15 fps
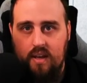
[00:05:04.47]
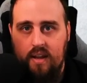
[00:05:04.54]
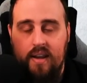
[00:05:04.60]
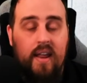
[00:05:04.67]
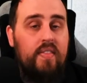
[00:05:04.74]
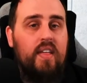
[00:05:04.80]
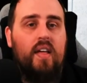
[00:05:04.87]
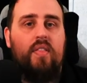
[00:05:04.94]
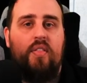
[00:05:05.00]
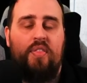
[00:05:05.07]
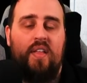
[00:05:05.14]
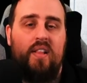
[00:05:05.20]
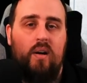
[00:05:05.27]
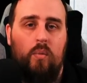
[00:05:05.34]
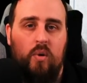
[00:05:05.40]
Now, the other
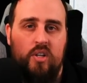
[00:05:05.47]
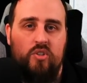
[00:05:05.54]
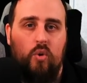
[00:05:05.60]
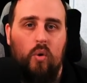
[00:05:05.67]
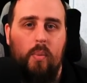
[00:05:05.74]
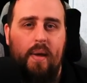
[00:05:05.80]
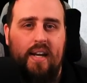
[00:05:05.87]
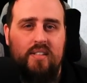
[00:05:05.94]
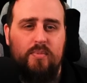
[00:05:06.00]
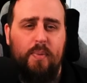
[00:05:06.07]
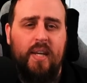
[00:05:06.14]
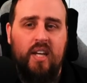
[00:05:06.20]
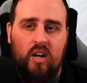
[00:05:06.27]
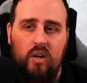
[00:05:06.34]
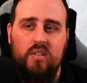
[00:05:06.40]
thing that I want to talk about is
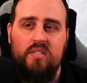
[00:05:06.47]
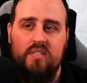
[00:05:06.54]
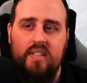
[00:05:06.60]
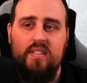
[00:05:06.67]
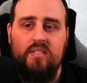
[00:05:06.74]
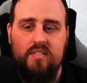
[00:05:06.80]
because these